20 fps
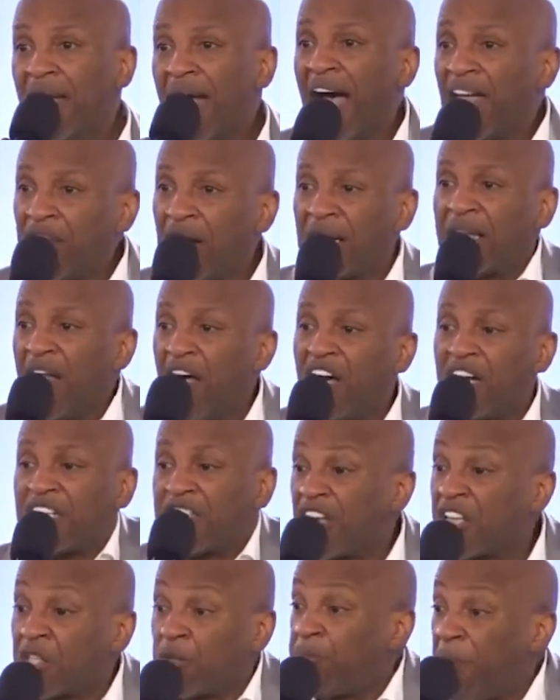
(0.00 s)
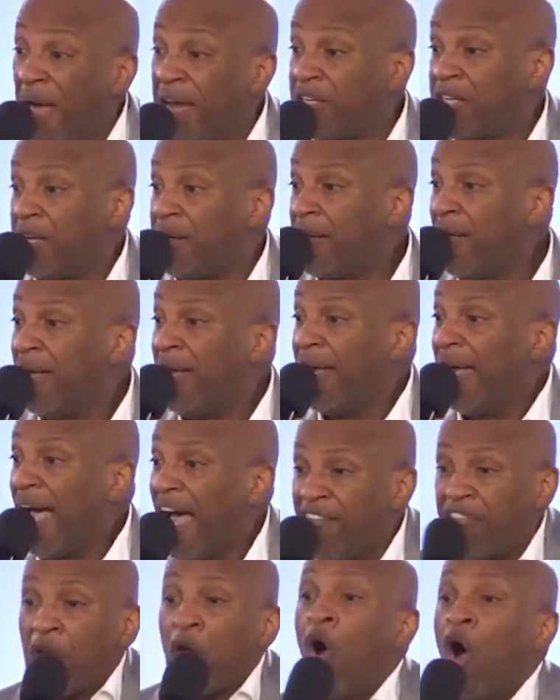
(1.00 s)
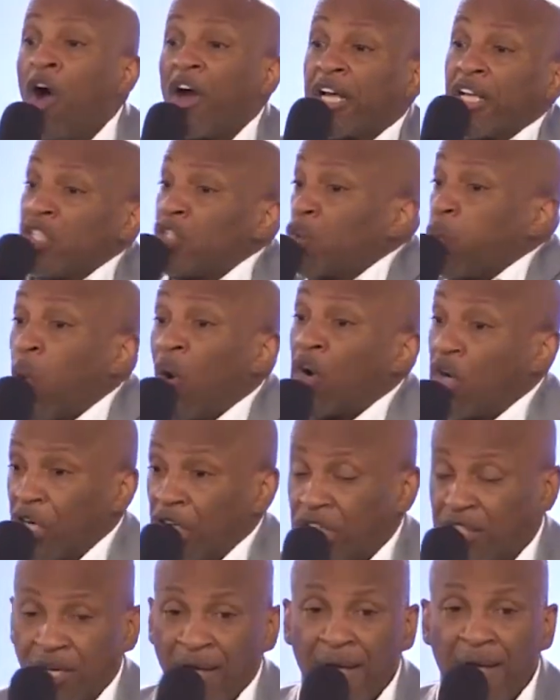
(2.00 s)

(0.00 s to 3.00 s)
And the lungs expanded, and the organs worked,